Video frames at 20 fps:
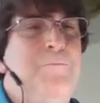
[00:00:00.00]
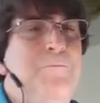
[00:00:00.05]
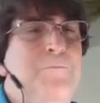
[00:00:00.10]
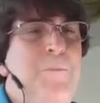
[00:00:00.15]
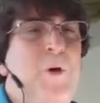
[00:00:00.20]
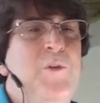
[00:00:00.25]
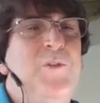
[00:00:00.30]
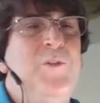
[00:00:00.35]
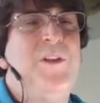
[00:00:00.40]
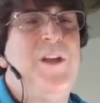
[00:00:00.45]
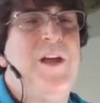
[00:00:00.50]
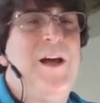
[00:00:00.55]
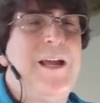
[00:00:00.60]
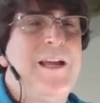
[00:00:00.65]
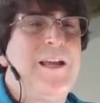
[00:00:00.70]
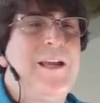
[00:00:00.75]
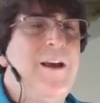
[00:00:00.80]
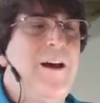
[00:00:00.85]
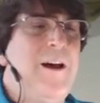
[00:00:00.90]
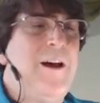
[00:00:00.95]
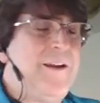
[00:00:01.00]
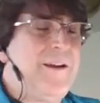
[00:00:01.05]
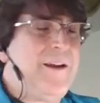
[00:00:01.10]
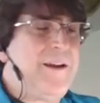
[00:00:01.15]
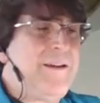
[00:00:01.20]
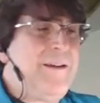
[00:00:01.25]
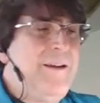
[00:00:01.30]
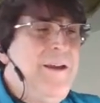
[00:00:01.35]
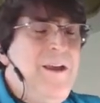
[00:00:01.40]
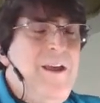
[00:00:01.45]
of all the models that
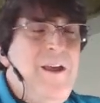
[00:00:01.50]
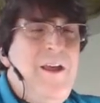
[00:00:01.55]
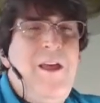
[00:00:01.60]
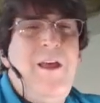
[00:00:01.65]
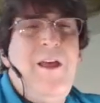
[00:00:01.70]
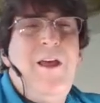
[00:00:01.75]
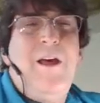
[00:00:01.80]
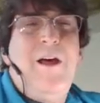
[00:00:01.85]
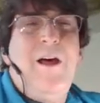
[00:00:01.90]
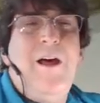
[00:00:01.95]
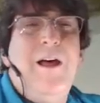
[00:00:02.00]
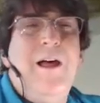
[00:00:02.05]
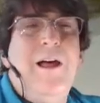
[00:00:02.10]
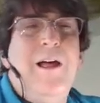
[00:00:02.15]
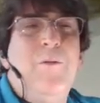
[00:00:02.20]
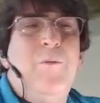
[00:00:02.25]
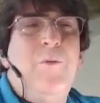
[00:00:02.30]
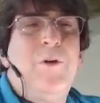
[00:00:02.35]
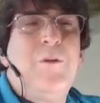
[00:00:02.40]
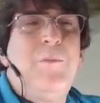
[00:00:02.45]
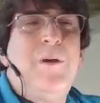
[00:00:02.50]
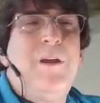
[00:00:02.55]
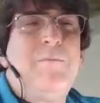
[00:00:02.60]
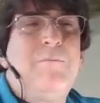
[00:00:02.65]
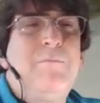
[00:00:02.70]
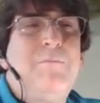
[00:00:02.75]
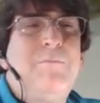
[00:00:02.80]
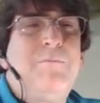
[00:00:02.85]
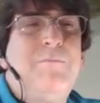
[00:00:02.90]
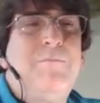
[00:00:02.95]
I've created, it's probably the
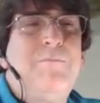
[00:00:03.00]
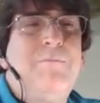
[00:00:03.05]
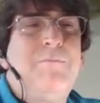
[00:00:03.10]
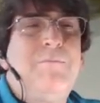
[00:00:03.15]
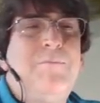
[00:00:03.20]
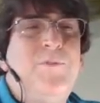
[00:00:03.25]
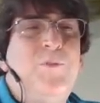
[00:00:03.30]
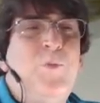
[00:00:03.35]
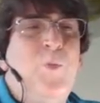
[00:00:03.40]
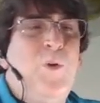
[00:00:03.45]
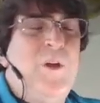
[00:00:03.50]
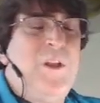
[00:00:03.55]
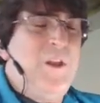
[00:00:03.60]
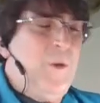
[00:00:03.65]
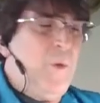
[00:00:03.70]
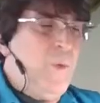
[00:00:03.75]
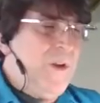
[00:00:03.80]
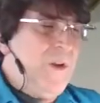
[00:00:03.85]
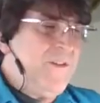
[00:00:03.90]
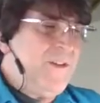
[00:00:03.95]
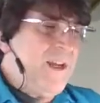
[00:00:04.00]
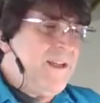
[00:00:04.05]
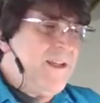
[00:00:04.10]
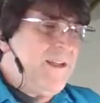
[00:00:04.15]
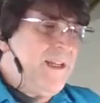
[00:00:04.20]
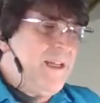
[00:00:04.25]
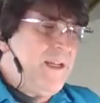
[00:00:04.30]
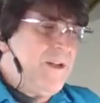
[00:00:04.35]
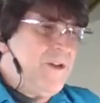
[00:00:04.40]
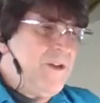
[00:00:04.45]
easiest yet most
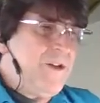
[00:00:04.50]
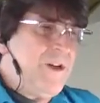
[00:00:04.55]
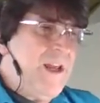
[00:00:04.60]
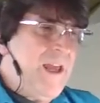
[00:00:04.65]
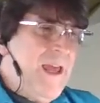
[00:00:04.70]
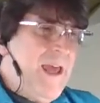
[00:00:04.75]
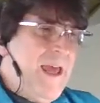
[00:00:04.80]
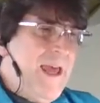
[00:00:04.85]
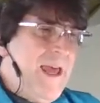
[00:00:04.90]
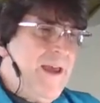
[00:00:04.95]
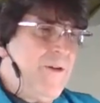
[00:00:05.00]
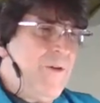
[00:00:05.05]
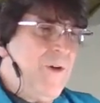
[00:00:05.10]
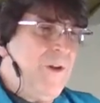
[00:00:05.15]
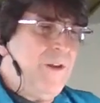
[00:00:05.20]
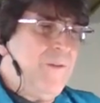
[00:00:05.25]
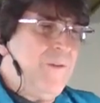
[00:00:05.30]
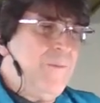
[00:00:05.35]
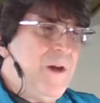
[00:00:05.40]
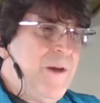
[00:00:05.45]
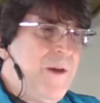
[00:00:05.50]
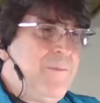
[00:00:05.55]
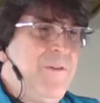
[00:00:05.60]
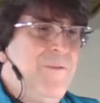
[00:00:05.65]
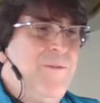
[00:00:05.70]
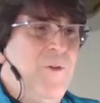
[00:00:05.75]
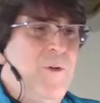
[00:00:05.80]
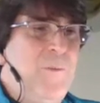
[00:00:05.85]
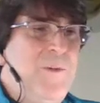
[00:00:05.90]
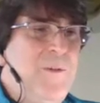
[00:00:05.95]
iconic. One
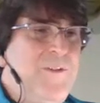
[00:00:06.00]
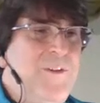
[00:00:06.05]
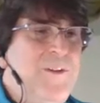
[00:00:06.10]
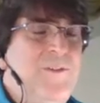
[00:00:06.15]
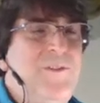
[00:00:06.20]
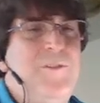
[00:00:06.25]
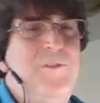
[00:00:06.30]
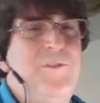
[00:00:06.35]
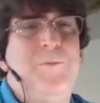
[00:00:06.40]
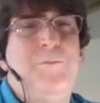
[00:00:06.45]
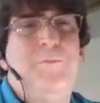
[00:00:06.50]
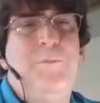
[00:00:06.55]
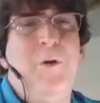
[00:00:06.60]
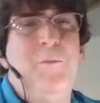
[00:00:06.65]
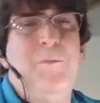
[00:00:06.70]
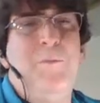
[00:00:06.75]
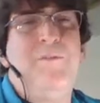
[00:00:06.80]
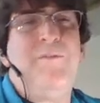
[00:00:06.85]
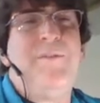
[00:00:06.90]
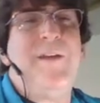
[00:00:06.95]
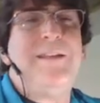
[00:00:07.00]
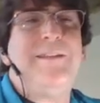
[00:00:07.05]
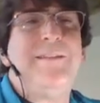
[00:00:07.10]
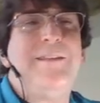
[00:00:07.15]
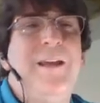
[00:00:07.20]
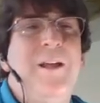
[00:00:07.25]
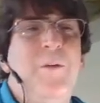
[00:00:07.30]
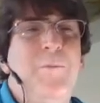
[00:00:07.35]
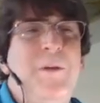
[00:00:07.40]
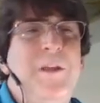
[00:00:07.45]
of the
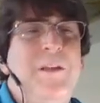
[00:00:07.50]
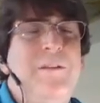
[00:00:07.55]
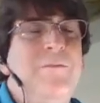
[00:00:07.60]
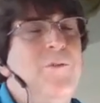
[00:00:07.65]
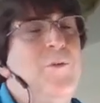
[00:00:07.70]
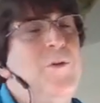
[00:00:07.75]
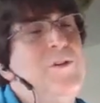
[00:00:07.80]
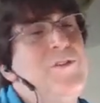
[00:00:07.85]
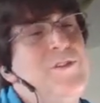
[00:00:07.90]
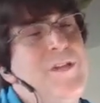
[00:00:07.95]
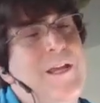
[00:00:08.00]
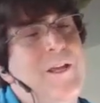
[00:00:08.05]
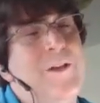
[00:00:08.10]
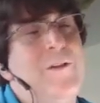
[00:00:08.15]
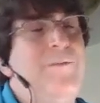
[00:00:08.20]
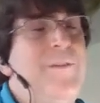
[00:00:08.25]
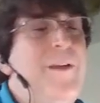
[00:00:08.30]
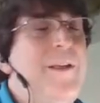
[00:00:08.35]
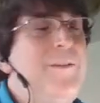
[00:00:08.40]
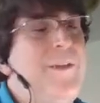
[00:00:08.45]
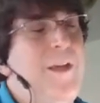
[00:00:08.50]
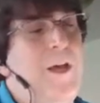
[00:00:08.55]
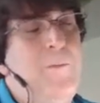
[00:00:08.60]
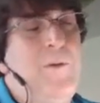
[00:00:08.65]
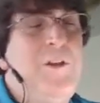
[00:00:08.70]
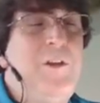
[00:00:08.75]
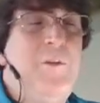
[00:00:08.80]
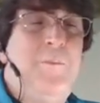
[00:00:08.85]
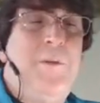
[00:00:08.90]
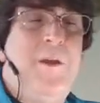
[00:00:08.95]
ones I teach at all of
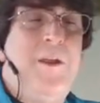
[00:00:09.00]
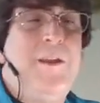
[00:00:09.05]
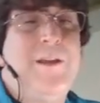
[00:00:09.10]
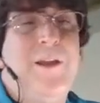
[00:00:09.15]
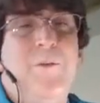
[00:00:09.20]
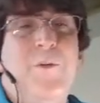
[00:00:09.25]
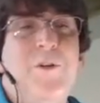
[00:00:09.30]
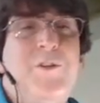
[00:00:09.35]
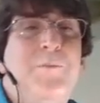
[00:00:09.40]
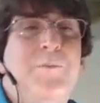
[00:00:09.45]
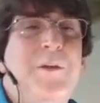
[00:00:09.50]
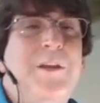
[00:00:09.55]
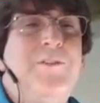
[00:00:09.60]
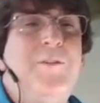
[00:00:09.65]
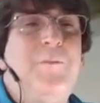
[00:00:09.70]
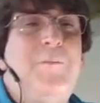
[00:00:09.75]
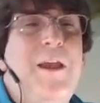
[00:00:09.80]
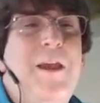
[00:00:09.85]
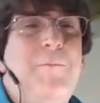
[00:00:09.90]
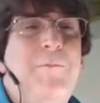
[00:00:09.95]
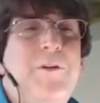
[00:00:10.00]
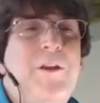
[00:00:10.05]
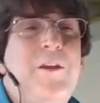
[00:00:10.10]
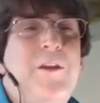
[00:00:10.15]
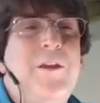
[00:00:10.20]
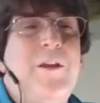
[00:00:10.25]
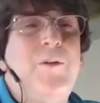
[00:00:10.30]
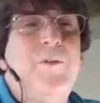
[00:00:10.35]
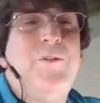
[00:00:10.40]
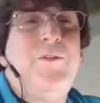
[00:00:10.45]
my performances is Boba
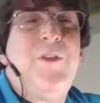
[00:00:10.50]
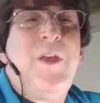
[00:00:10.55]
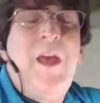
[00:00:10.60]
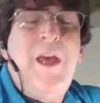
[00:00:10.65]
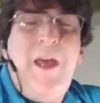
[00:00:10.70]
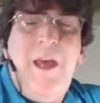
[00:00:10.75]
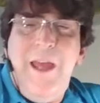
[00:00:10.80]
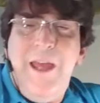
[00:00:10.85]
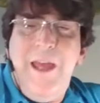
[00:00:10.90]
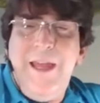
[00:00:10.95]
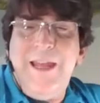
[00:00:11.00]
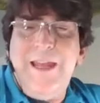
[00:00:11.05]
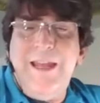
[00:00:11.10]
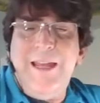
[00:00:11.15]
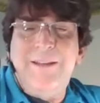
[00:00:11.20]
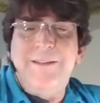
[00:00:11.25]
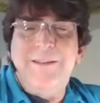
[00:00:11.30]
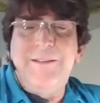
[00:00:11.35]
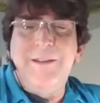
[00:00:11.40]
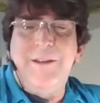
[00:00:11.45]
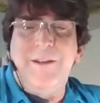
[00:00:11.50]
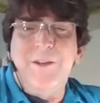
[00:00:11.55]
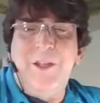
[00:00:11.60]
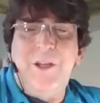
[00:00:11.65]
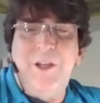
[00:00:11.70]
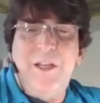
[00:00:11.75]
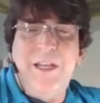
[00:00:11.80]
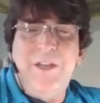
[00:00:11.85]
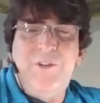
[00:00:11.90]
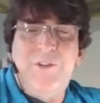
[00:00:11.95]
Fett's helmet or Jango
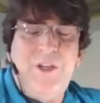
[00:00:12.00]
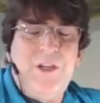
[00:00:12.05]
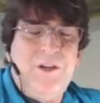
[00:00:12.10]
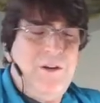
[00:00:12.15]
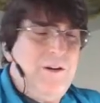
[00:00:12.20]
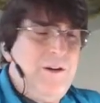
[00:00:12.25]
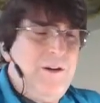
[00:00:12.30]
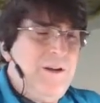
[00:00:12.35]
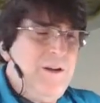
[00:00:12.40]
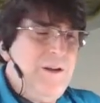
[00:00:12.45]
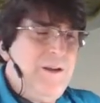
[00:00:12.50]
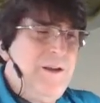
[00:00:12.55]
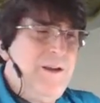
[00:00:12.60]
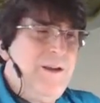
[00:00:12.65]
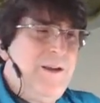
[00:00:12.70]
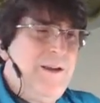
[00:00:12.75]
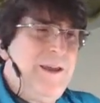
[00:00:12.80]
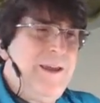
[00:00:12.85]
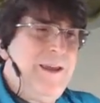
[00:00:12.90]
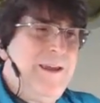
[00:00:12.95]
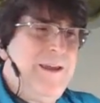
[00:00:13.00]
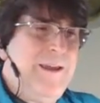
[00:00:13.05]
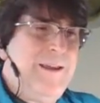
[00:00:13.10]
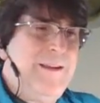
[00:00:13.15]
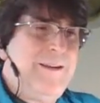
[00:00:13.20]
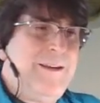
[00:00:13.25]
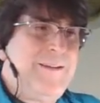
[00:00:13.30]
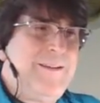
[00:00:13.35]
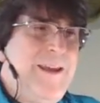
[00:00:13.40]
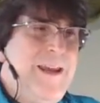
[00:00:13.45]
Fett's helmet, depending on which piece of
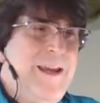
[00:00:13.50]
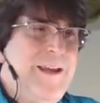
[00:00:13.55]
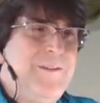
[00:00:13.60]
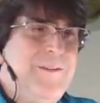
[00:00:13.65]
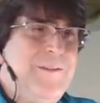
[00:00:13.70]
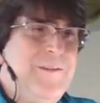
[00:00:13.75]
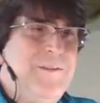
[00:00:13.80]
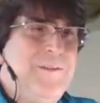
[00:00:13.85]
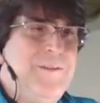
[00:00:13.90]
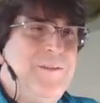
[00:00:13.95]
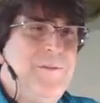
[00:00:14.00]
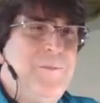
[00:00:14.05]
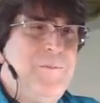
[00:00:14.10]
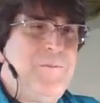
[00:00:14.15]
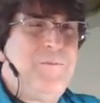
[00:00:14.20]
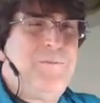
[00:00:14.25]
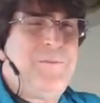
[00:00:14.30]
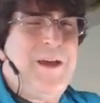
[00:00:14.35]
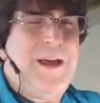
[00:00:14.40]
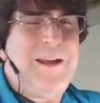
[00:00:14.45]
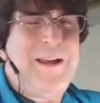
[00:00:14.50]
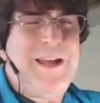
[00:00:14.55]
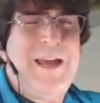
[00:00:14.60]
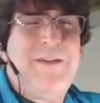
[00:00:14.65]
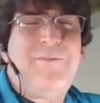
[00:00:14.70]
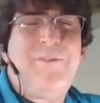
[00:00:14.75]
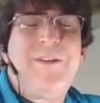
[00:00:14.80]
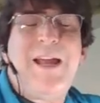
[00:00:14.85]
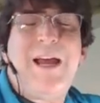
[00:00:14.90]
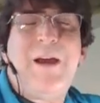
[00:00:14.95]
paper you use.
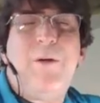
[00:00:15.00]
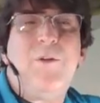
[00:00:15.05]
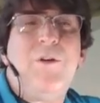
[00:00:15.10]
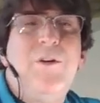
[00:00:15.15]
It's a little